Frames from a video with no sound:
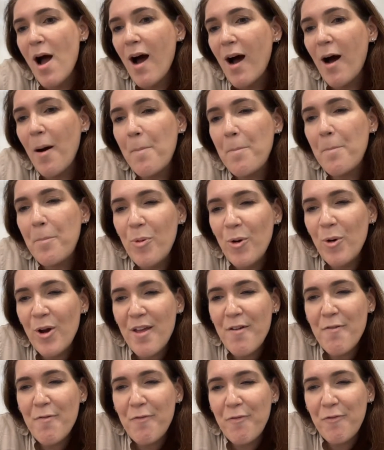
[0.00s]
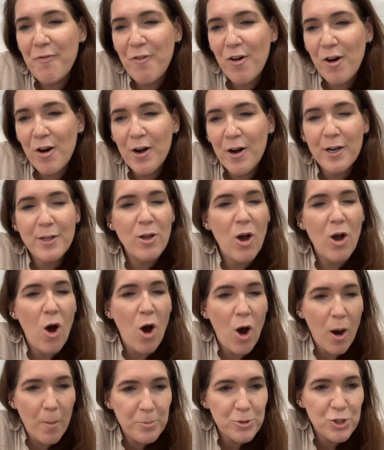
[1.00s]
a preferred
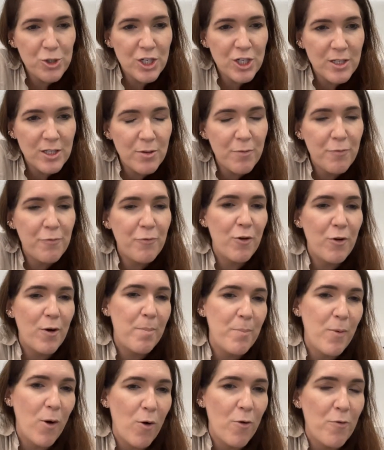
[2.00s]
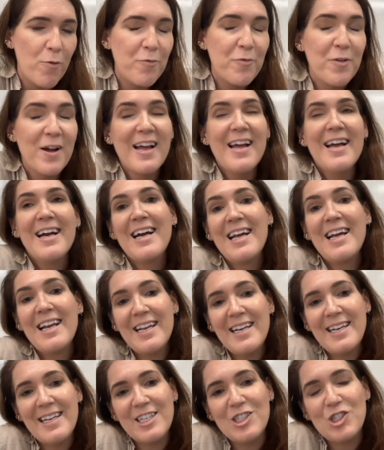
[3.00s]
option for both
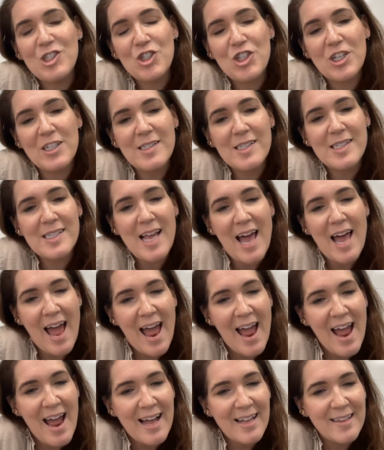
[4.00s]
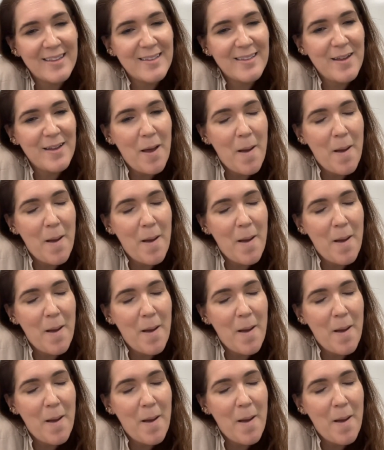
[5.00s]
clinicians and